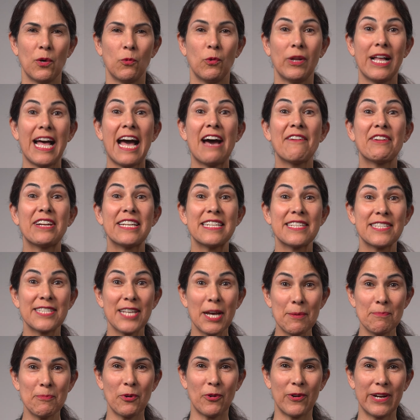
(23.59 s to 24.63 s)
will have it at
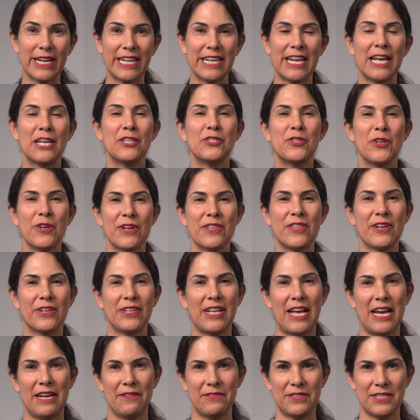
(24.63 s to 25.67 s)
some point during their
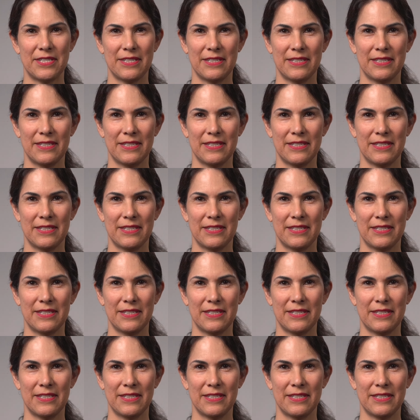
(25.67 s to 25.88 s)
lives.